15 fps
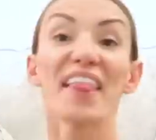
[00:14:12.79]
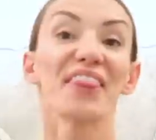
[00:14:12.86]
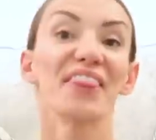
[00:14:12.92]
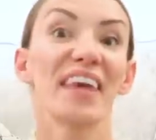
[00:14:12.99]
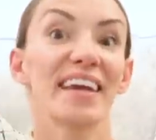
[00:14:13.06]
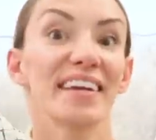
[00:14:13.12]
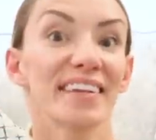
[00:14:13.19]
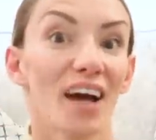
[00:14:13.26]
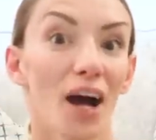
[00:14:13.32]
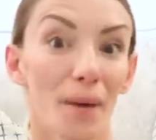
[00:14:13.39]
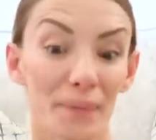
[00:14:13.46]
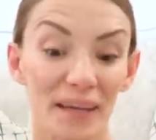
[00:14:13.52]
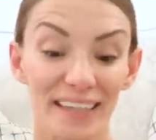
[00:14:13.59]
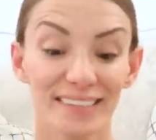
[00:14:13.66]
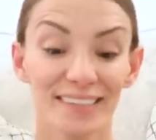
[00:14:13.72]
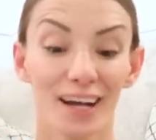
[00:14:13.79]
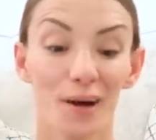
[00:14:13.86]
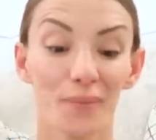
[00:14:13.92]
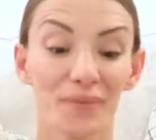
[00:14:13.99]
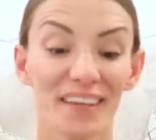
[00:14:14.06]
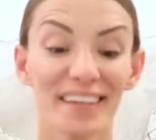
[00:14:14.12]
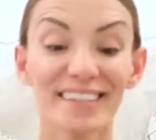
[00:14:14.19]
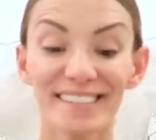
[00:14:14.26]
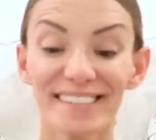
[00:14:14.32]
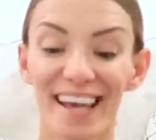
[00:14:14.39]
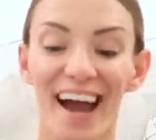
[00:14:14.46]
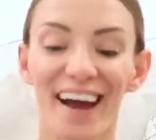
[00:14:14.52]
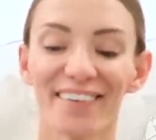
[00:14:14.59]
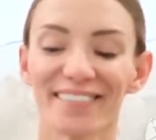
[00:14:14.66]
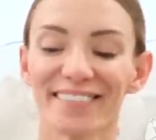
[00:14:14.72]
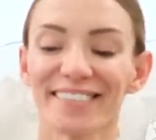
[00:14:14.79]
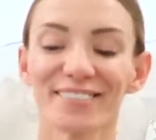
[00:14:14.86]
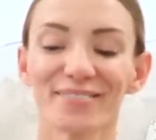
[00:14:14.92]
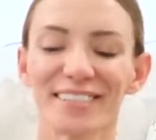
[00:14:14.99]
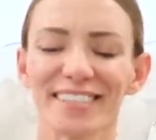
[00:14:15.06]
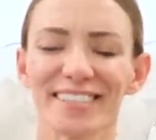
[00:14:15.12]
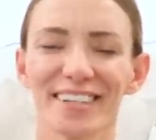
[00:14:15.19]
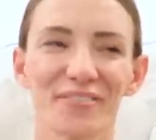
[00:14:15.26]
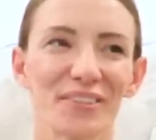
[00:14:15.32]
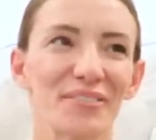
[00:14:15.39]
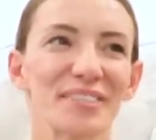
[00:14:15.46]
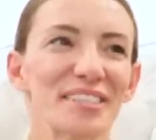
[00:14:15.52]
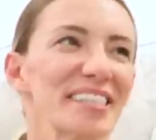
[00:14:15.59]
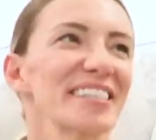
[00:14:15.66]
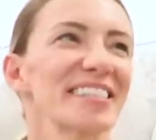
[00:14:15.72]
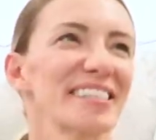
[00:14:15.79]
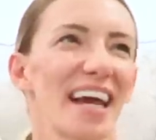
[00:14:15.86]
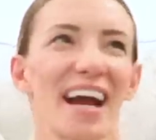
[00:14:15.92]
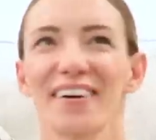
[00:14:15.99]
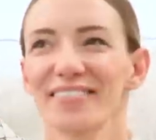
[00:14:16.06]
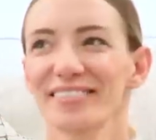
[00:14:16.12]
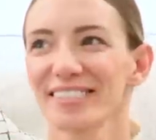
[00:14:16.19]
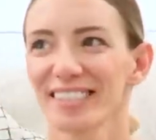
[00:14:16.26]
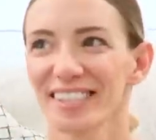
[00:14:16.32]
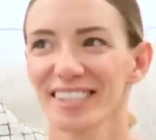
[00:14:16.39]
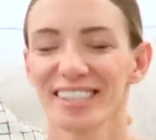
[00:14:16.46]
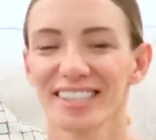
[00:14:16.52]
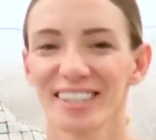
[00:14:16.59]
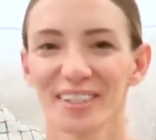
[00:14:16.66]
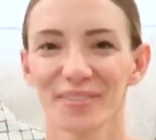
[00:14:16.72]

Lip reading: Then I picked up these scourers, which I've never seen scourers in